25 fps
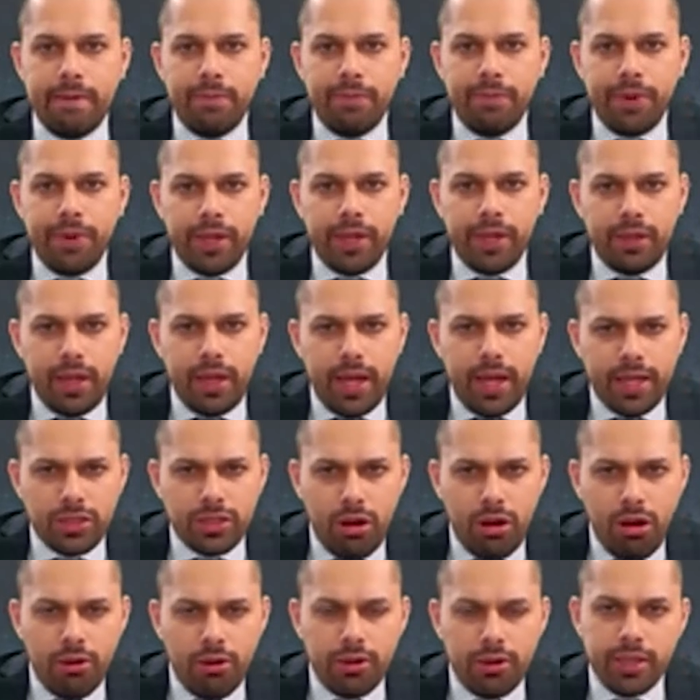but has
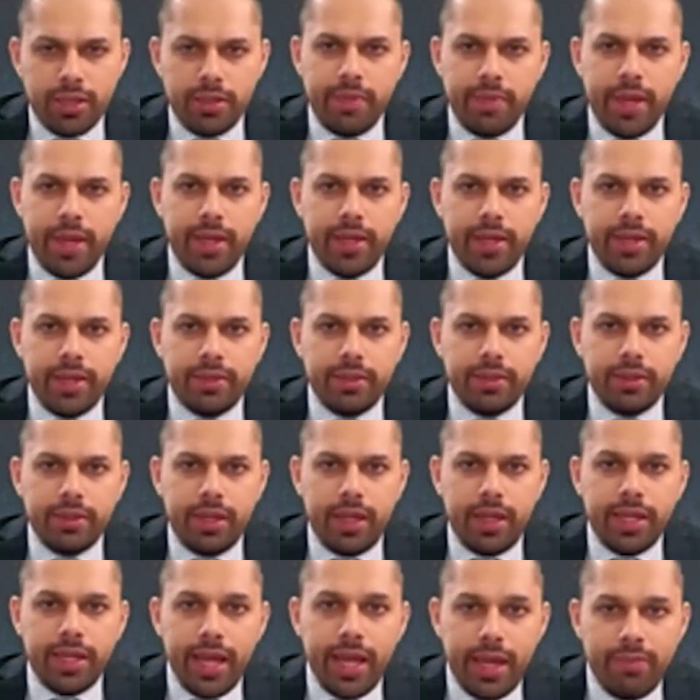already made
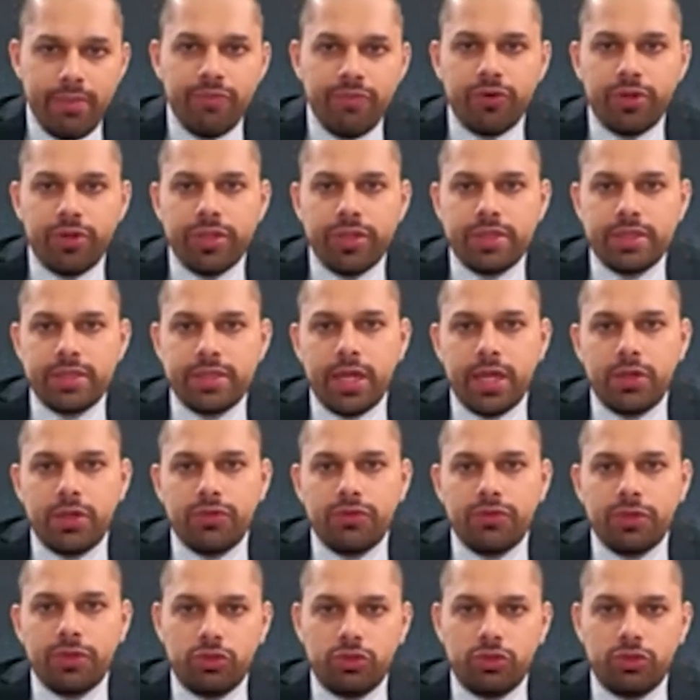a name for itself